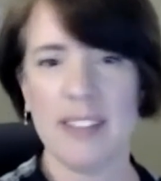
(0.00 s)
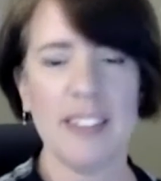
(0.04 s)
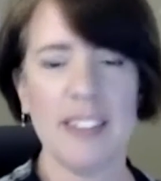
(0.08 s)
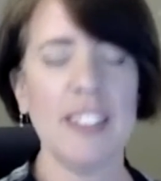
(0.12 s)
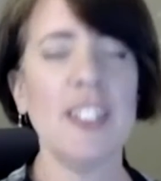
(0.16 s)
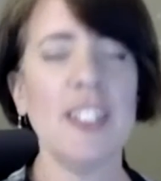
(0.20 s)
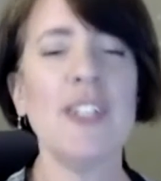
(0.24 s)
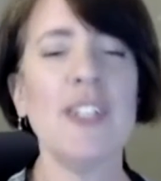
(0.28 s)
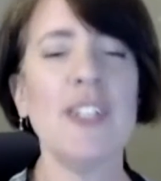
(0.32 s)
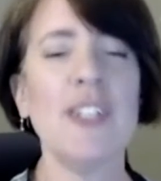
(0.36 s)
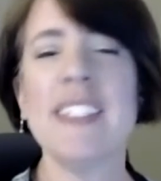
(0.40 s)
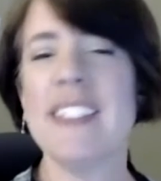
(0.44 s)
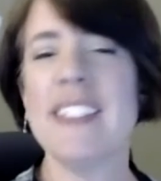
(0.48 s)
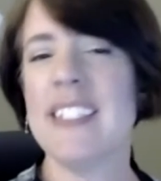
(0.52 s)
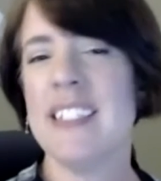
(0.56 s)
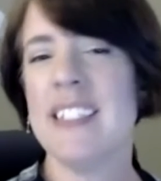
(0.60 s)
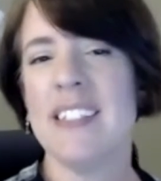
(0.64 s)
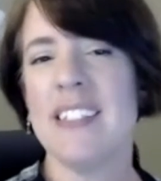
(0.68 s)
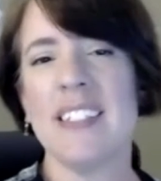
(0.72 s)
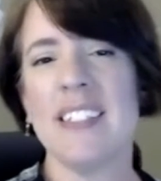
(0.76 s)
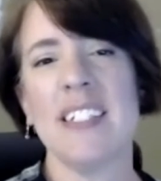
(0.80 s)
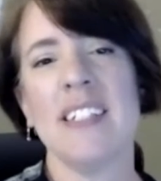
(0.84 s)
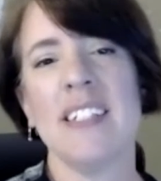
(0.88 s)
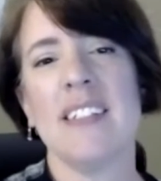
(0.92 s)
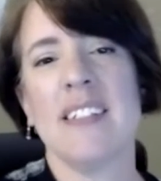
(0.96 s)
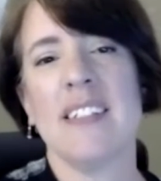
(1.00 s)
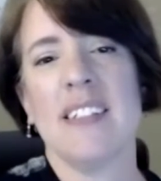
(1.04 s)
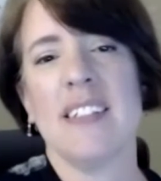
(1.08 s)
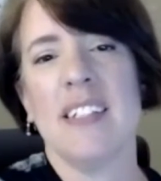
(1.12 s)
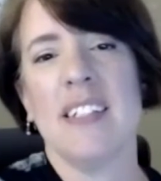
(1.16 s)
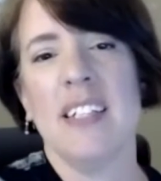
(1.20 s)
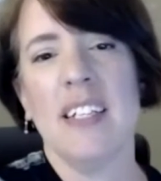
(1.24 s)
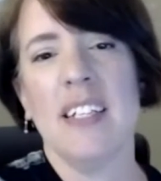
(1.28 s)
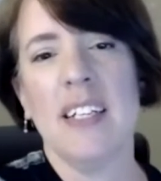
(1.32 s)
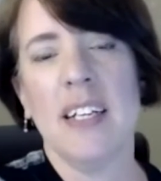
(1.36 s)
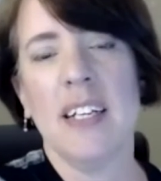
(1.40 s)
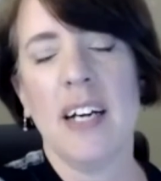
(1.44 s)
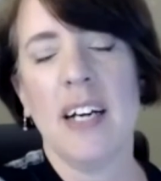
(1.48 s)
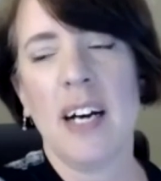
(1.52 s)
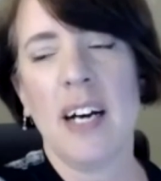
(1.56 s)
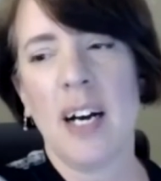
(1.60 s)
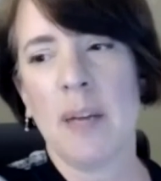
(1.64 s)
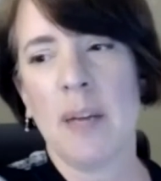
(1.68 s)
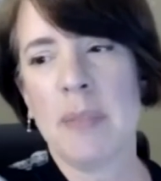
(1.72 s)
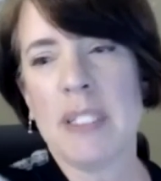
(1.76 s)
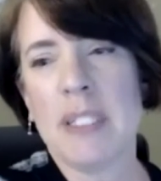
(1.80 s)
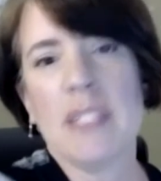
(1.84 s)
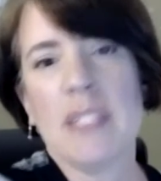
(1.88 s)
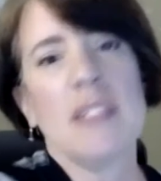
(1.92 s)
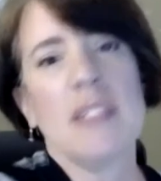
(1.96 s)

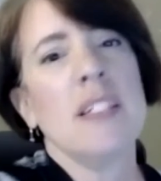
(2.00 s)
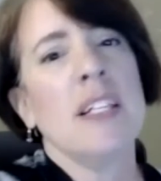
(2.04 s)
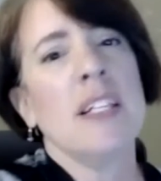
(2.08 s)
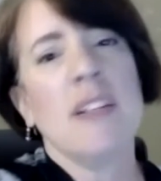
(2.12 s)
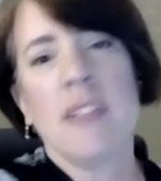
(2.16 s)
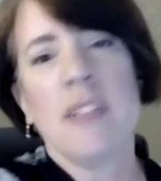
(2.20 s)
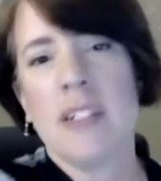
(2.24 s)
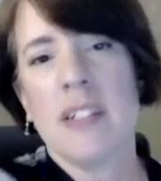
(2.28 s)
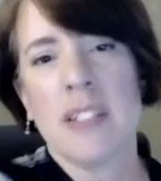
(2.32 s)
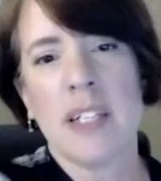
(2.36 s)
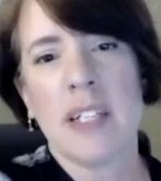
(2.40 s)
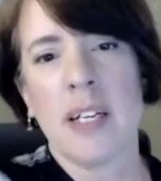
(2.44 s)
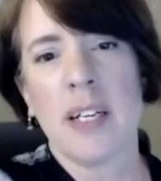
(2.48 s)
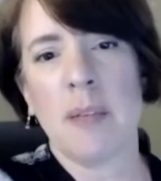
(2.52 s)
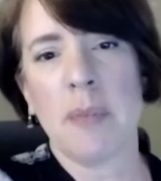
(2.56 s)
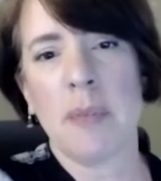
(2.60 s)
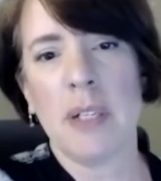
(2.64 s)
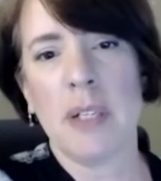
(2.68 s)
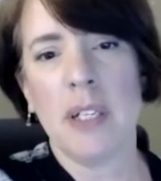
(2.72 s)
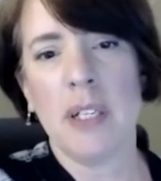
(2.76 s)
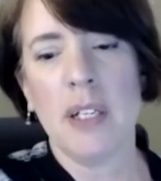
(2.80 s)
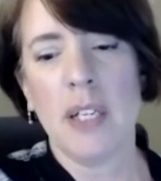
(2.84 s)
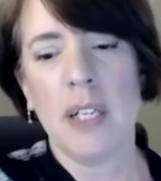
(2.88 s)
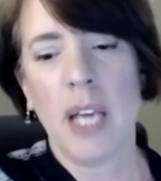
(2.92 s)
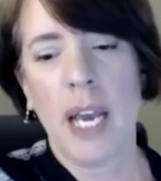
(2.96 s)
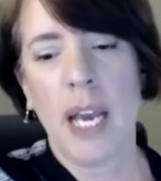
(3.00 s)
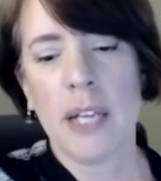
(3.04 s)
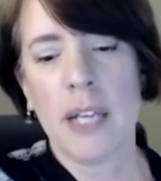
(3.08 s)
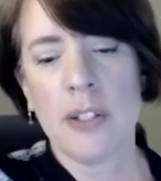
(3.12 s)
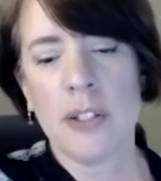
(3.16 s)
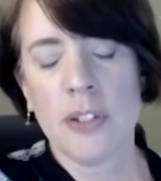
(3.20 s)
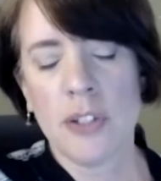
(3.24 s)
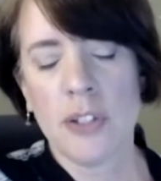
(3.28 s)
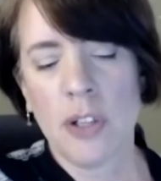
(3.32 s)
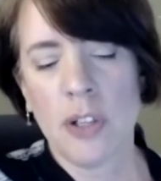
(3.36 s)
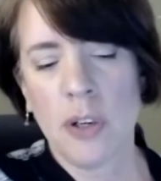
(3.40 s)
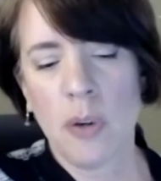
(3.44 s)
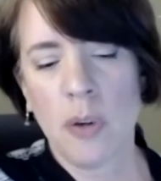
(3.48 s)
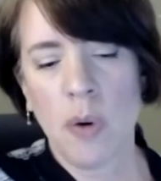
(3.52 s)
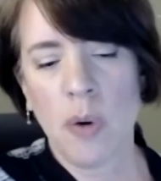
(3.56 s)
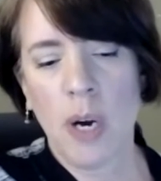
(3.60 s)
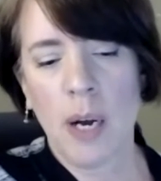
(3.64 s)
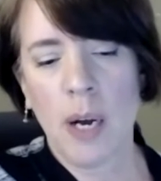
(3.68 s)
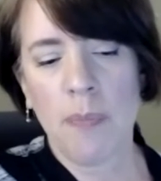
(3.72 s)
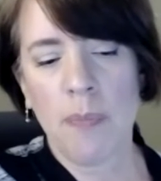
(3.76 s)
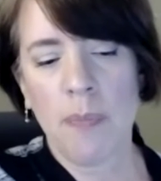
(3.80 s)
It's a stereotype, and so